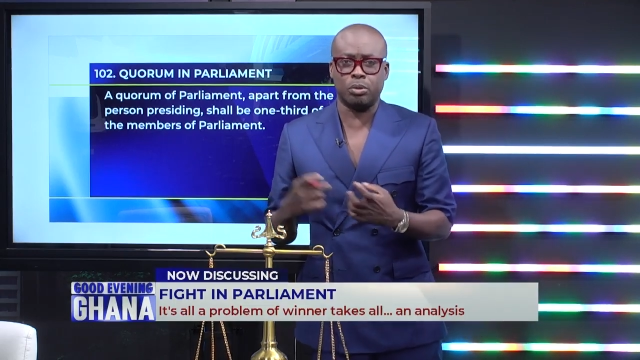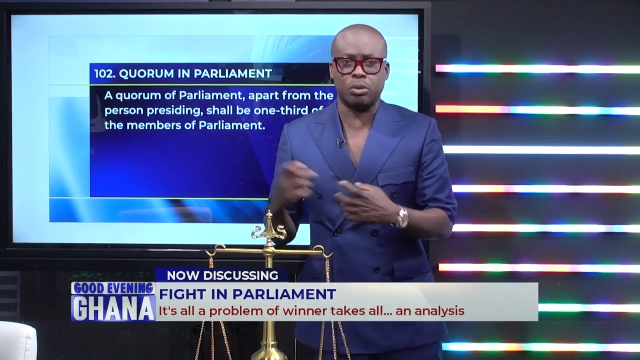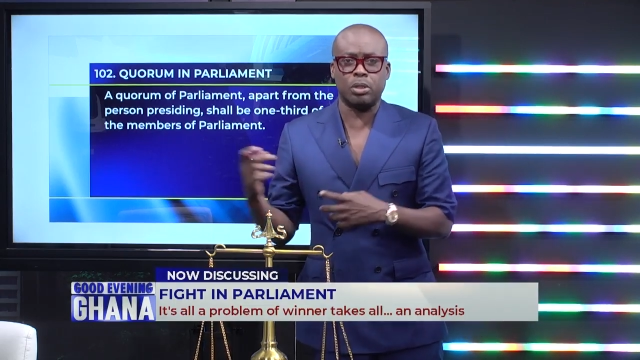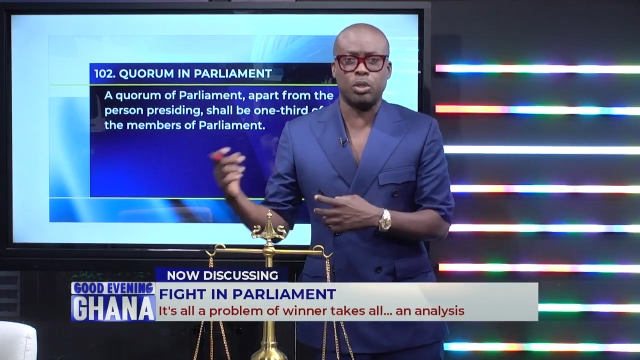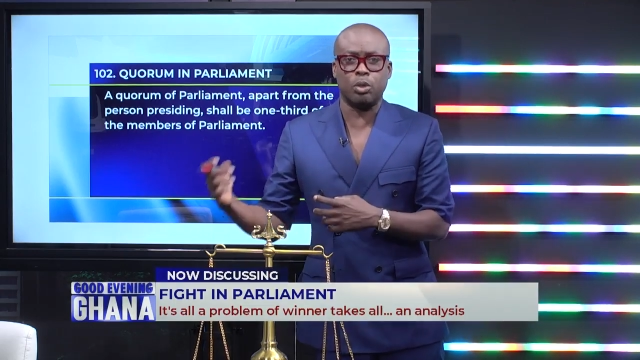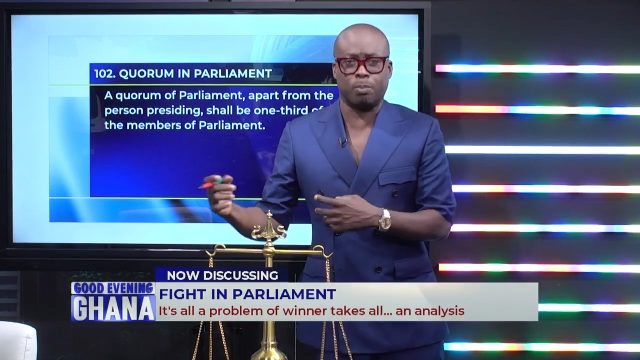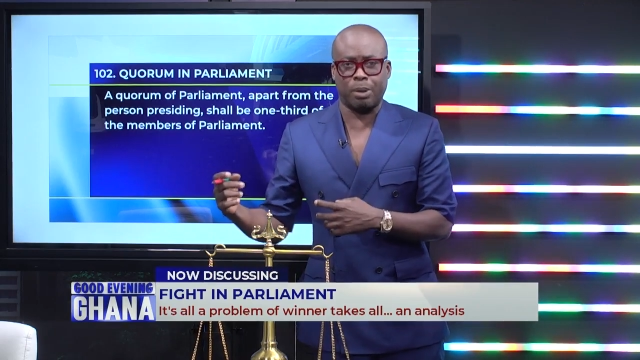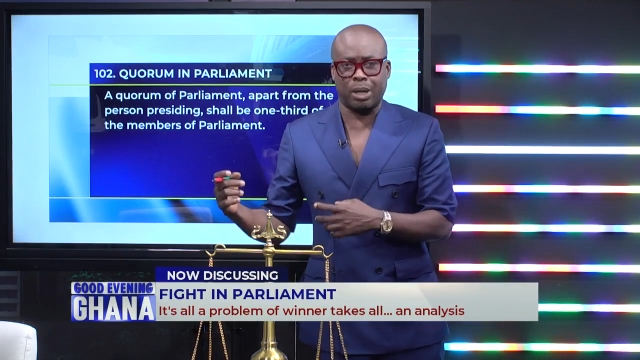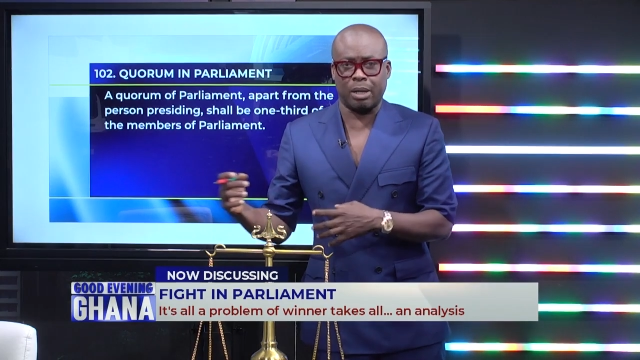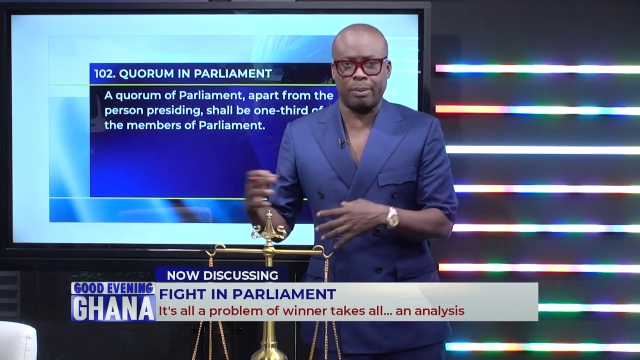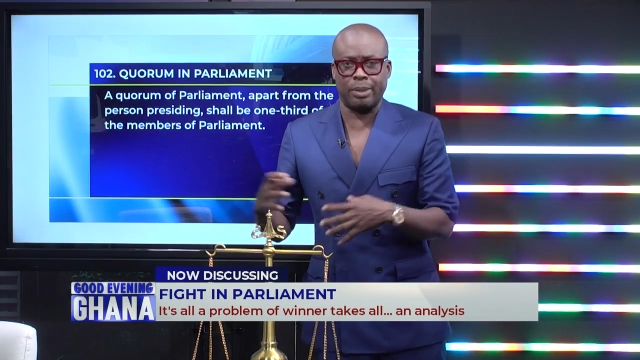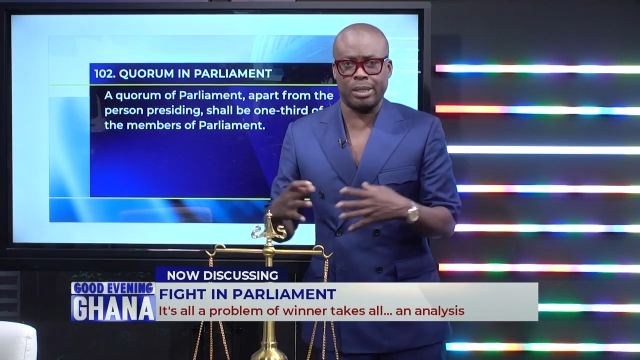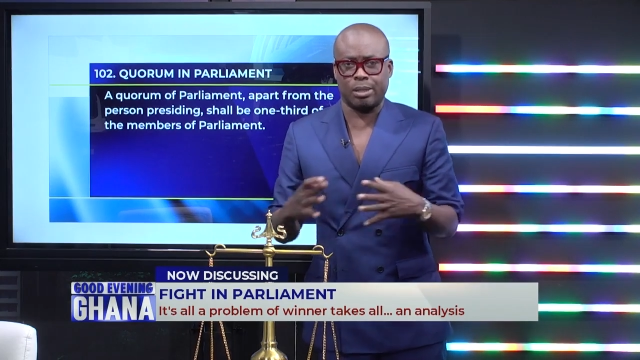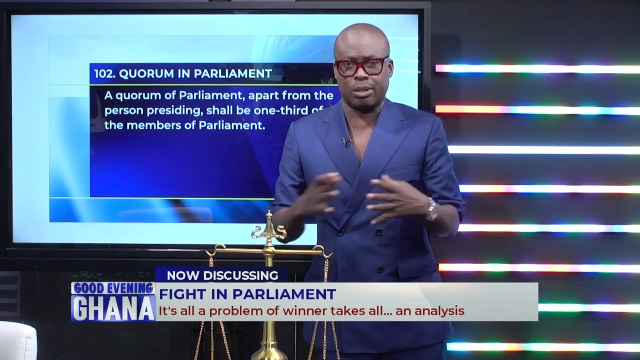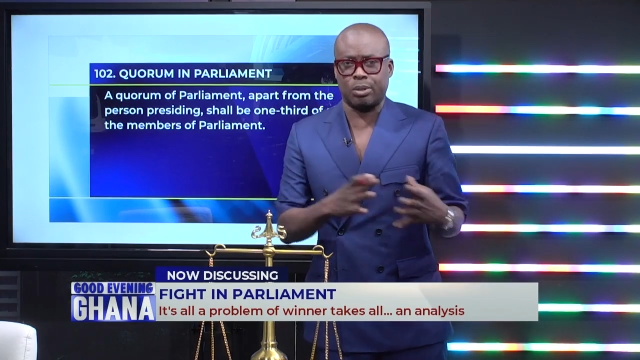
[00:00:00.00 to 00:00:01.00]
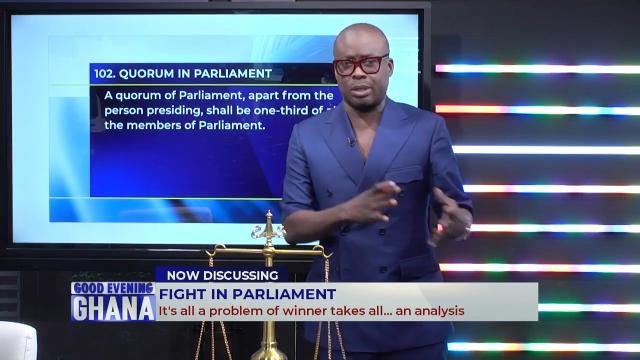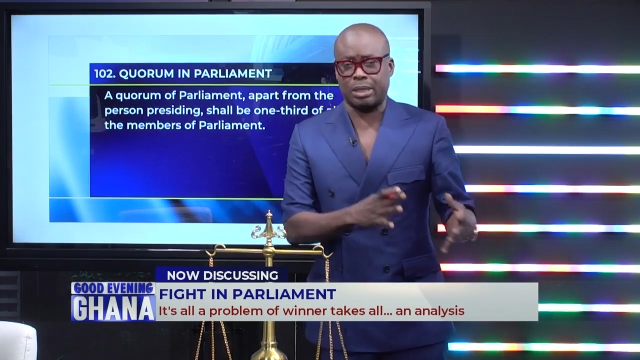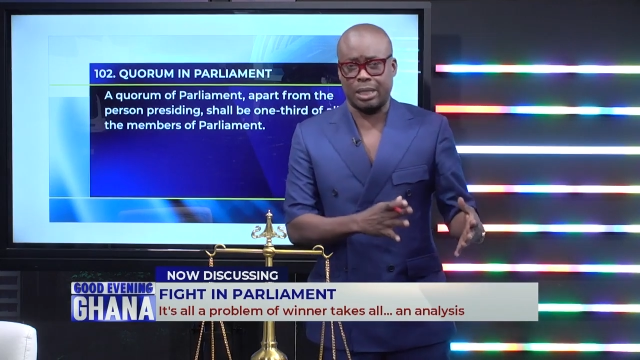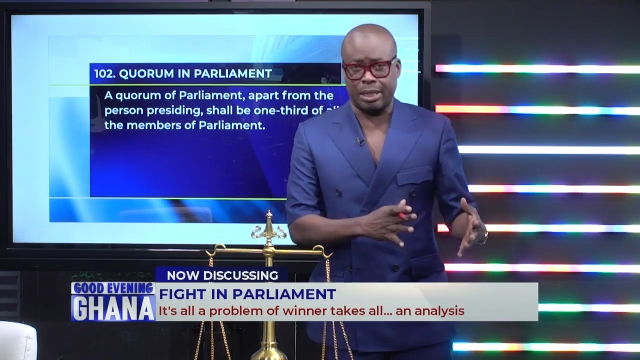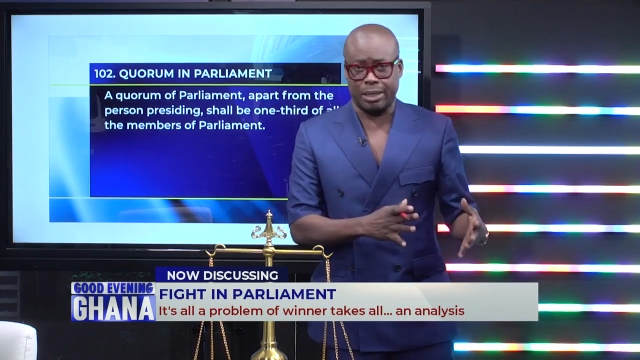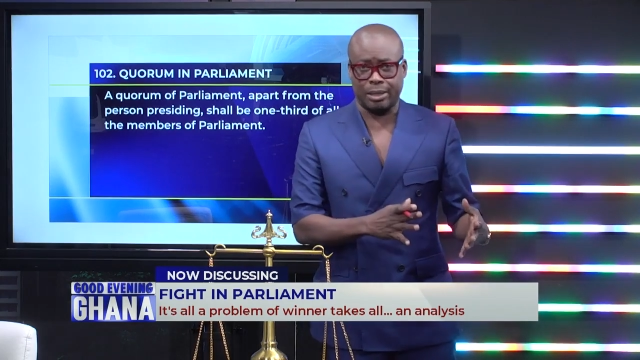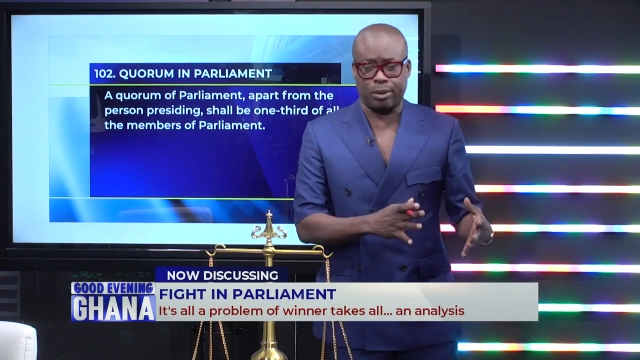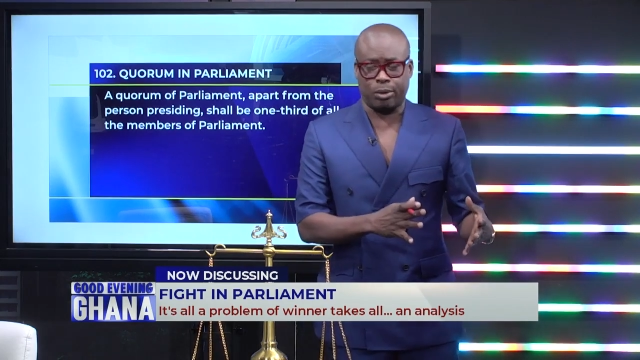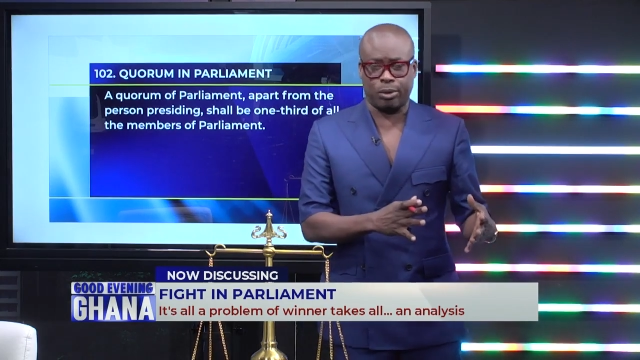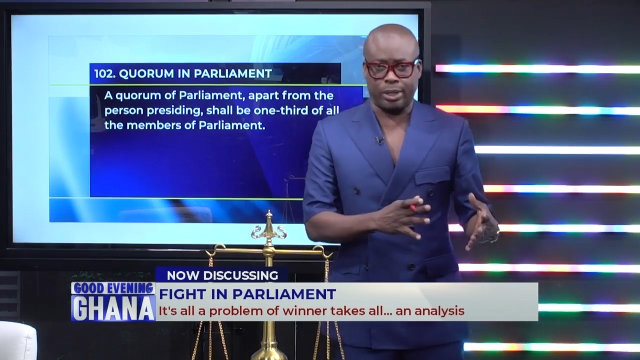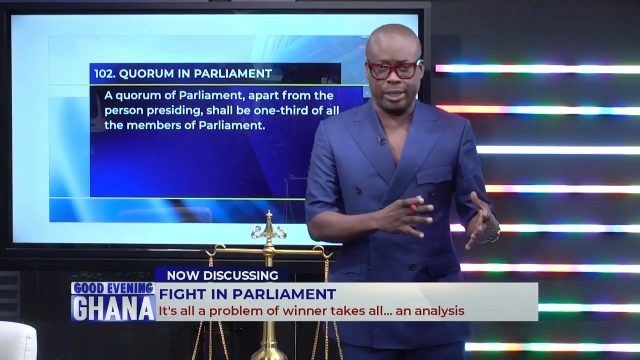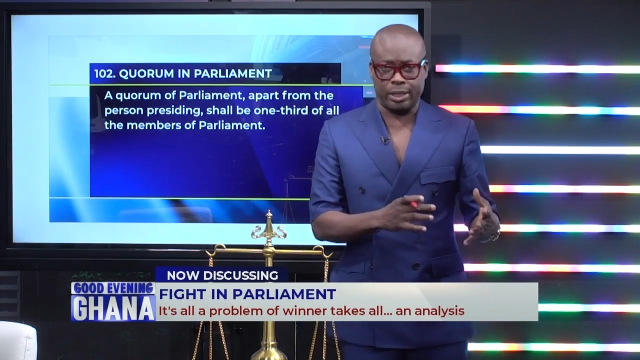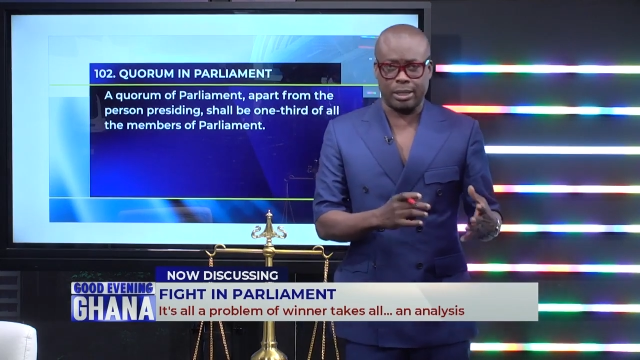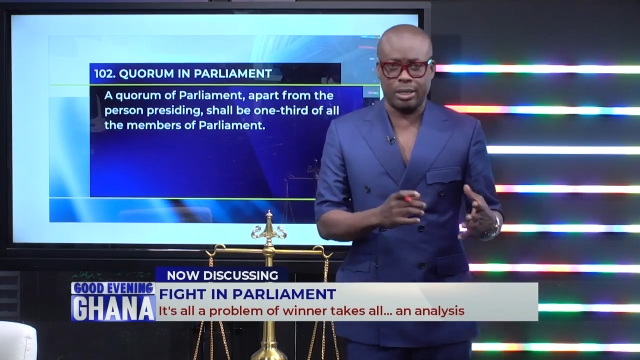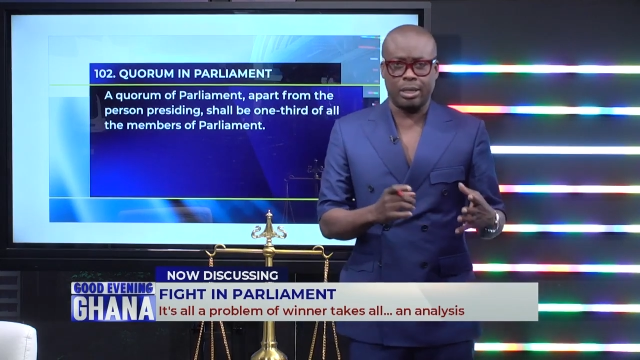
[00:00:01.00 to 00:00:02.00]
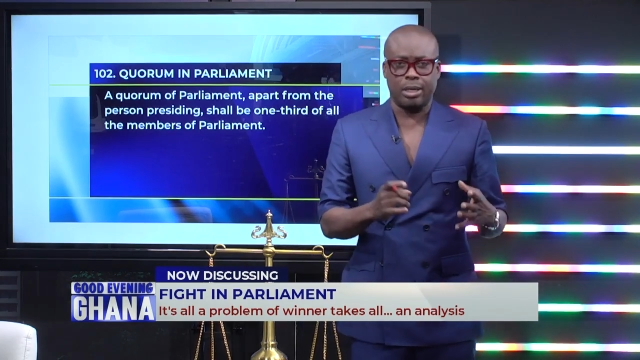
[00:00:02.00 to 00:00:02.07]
sue Parliament on standing orders.